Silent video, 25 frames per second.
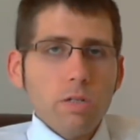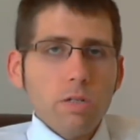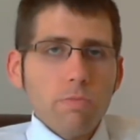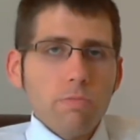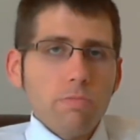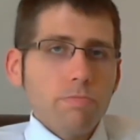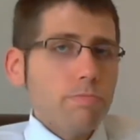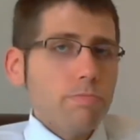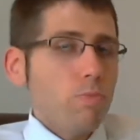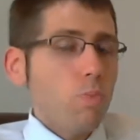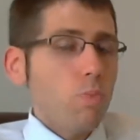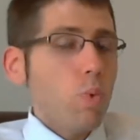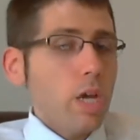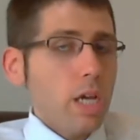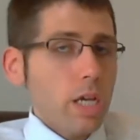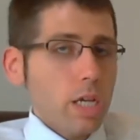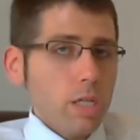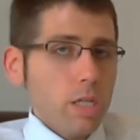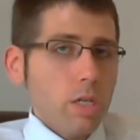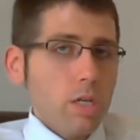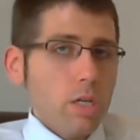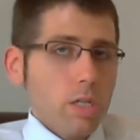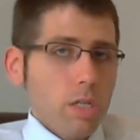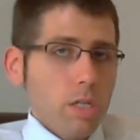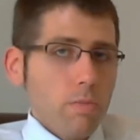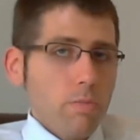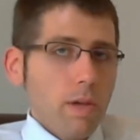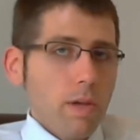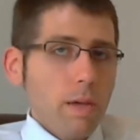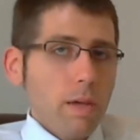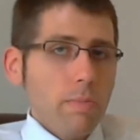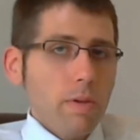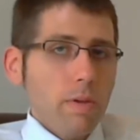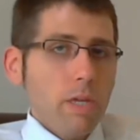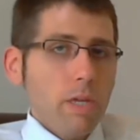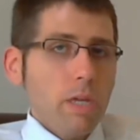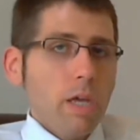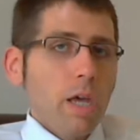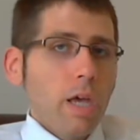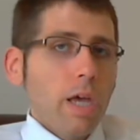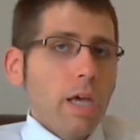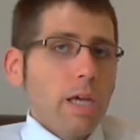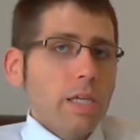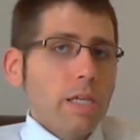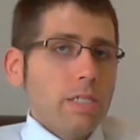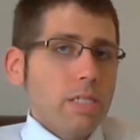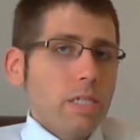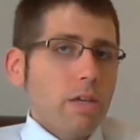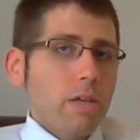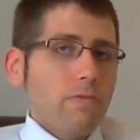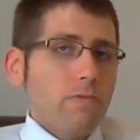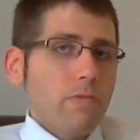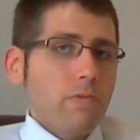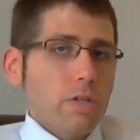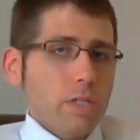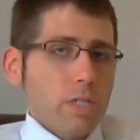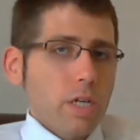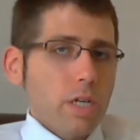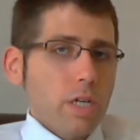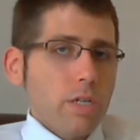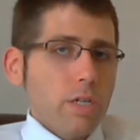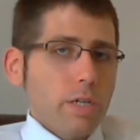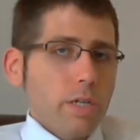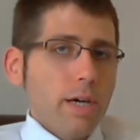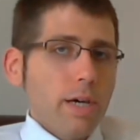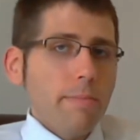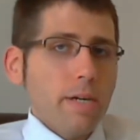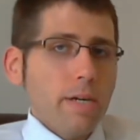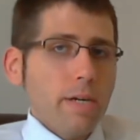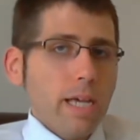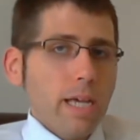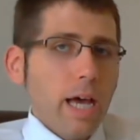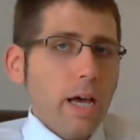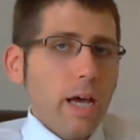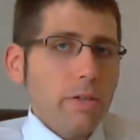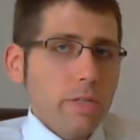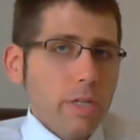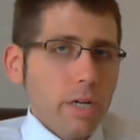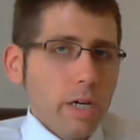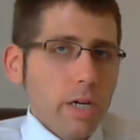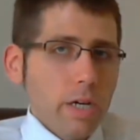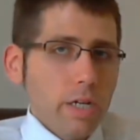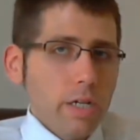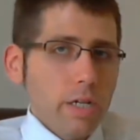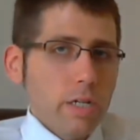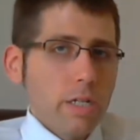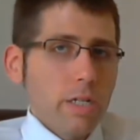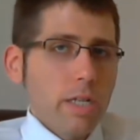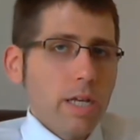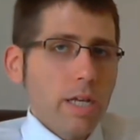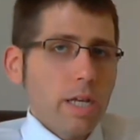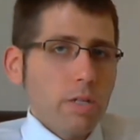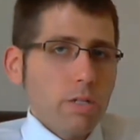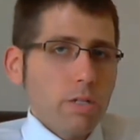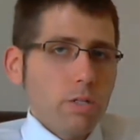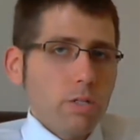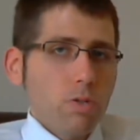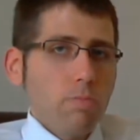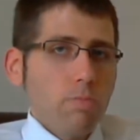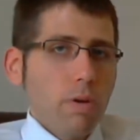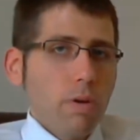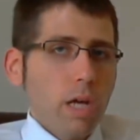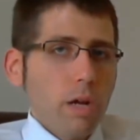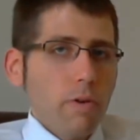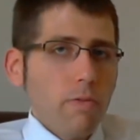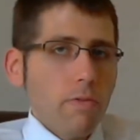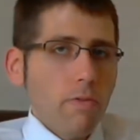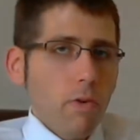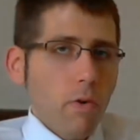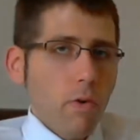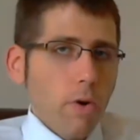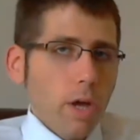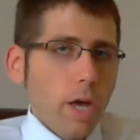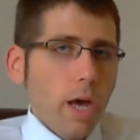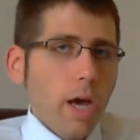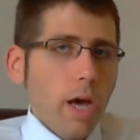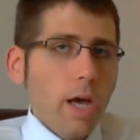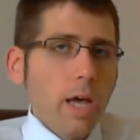and we can look to maybe see if there's another company out there that'll do better for you.